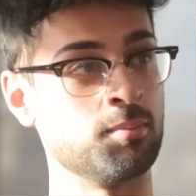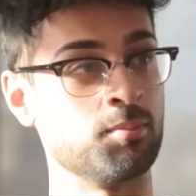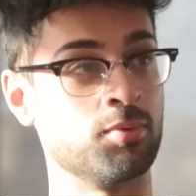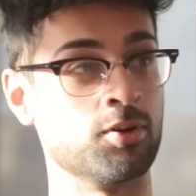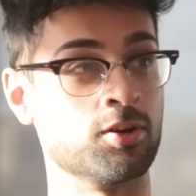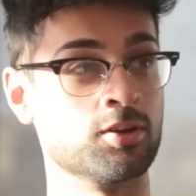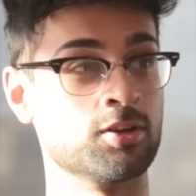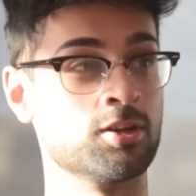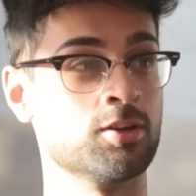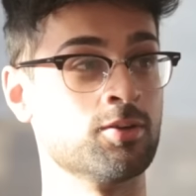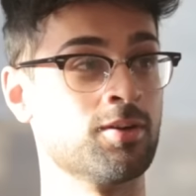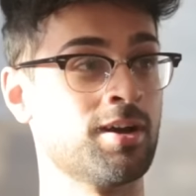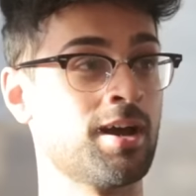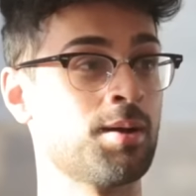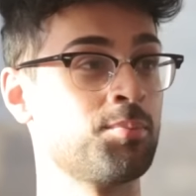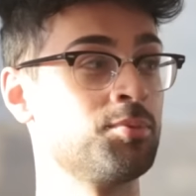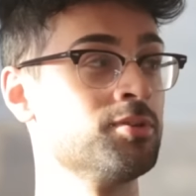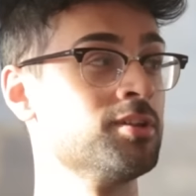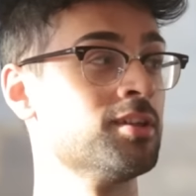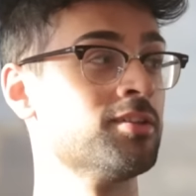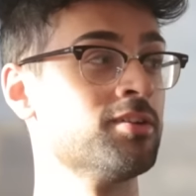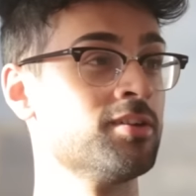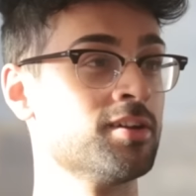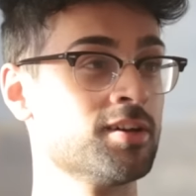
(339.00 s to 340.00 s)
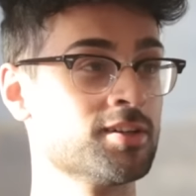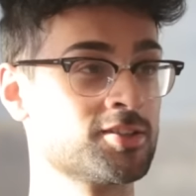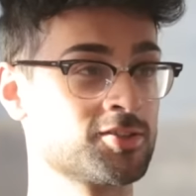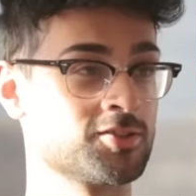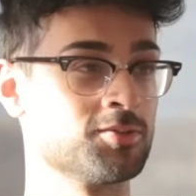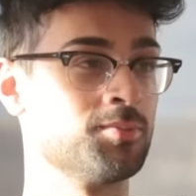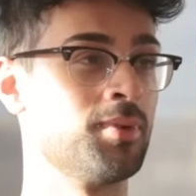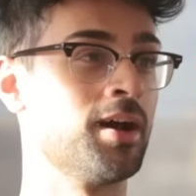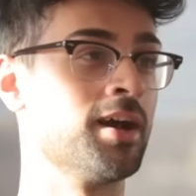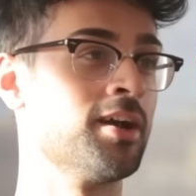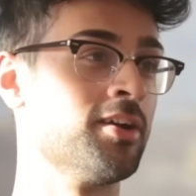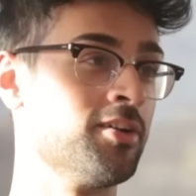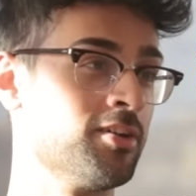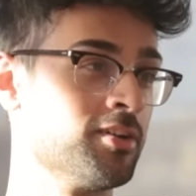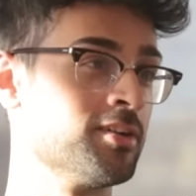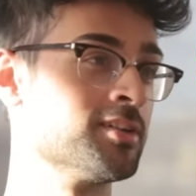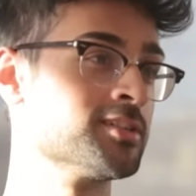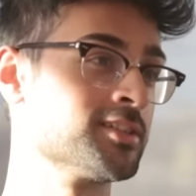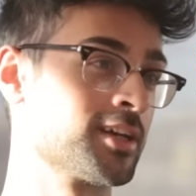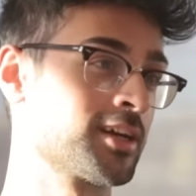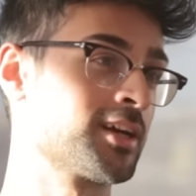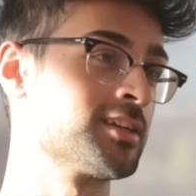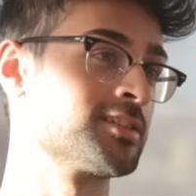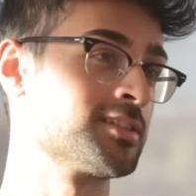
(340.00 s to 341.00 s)
Bro, you know what happened the other day? So my area
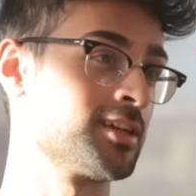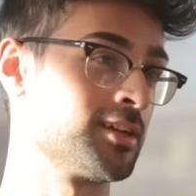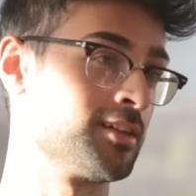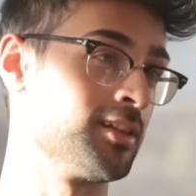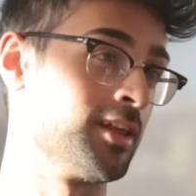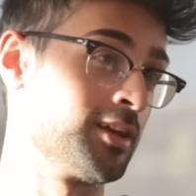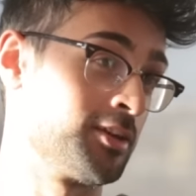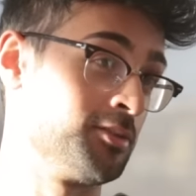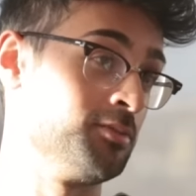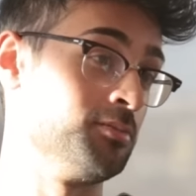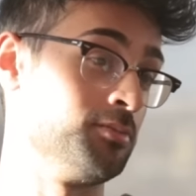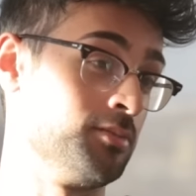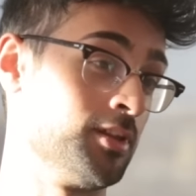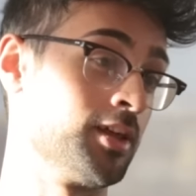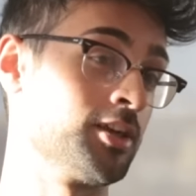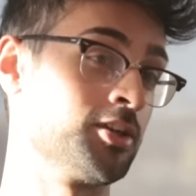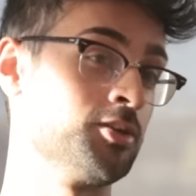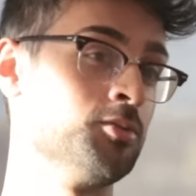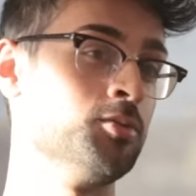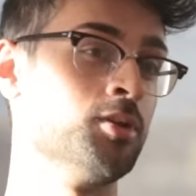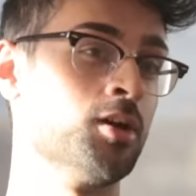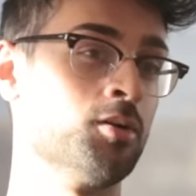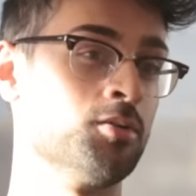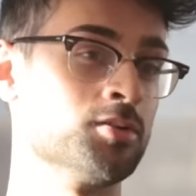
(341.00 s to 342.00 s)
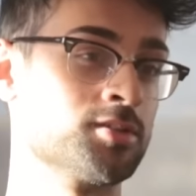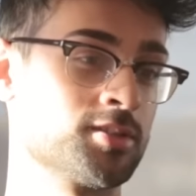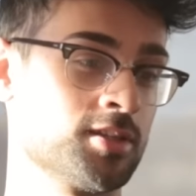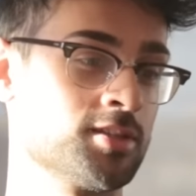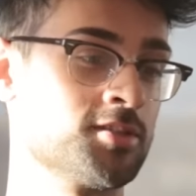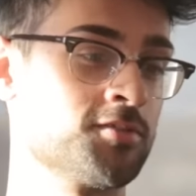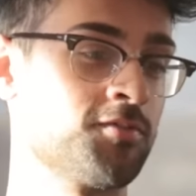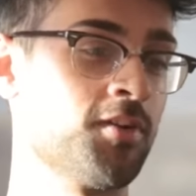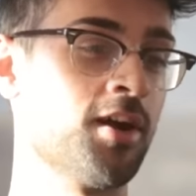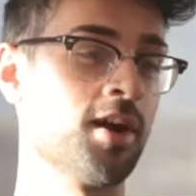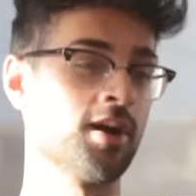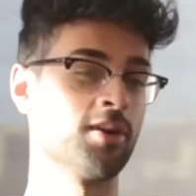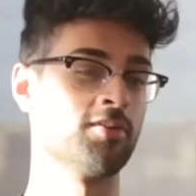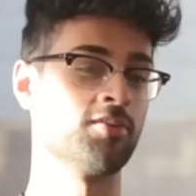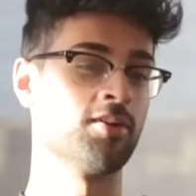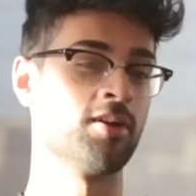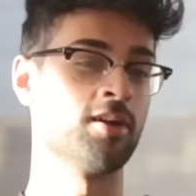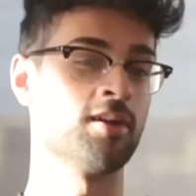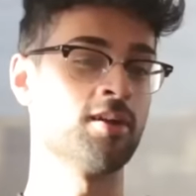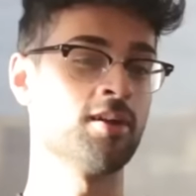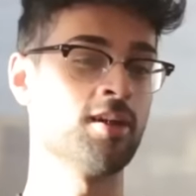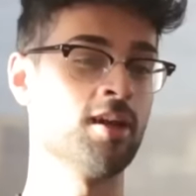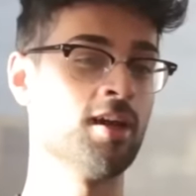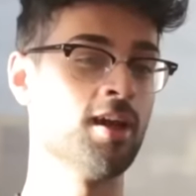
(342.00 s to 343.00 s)
is like I said, like like you know, it's it's fine,
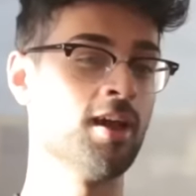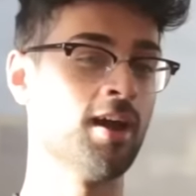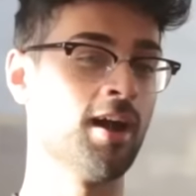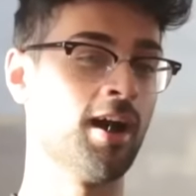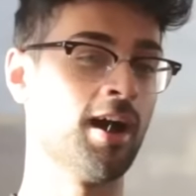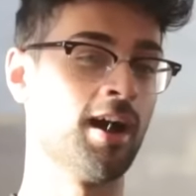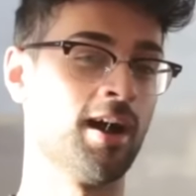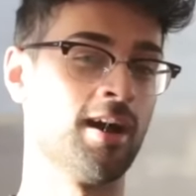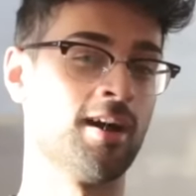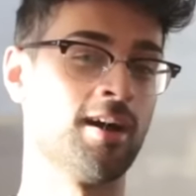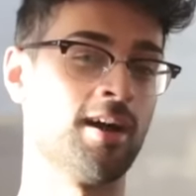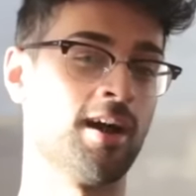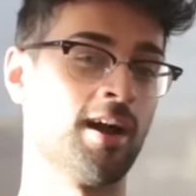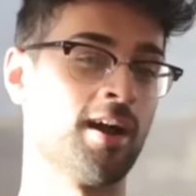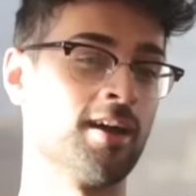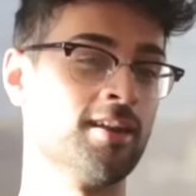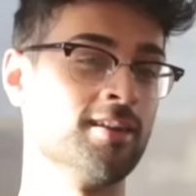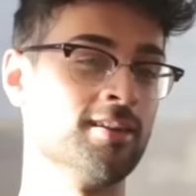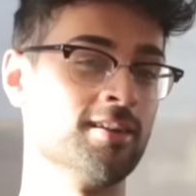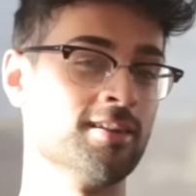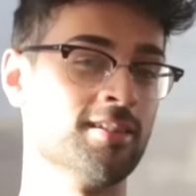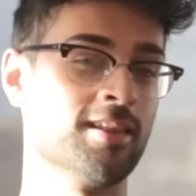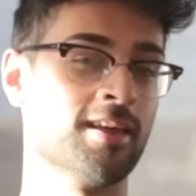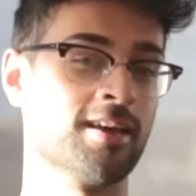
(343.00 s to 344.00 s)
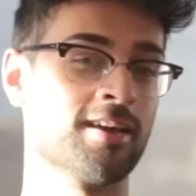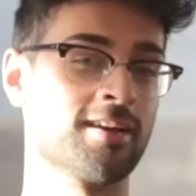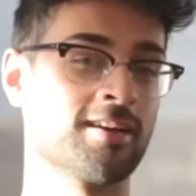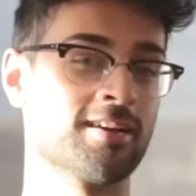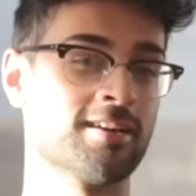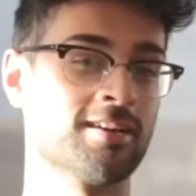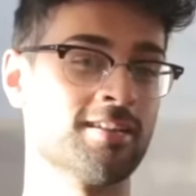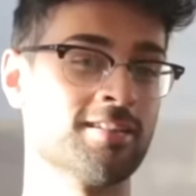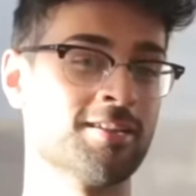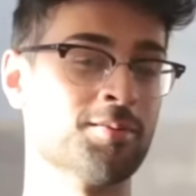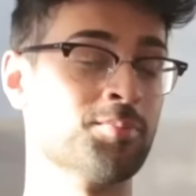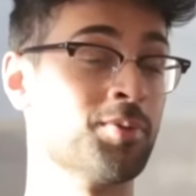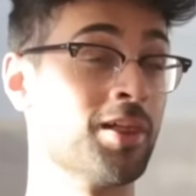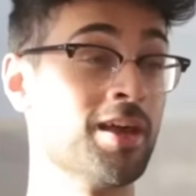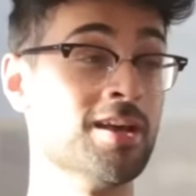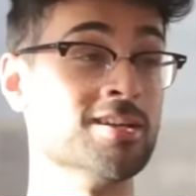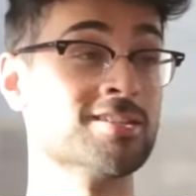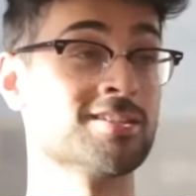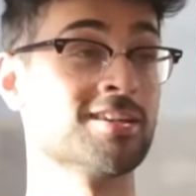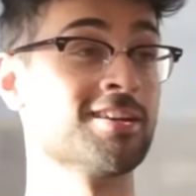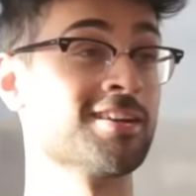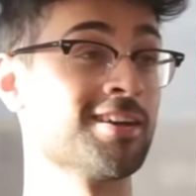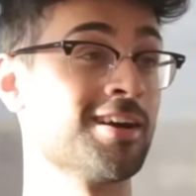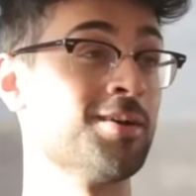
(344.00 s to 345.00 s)
right? Uh, I like the
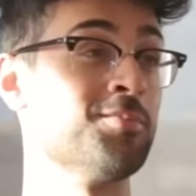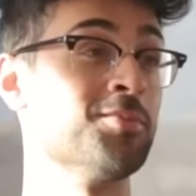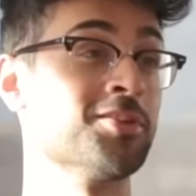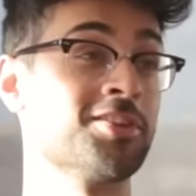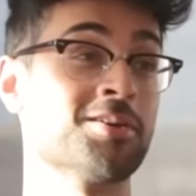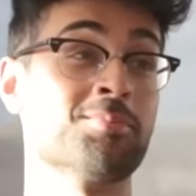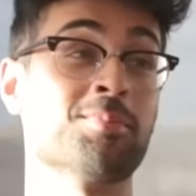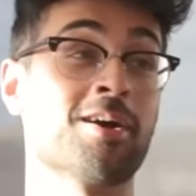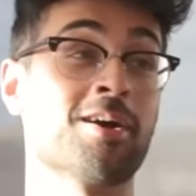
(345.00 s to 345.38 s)
place didn't come with a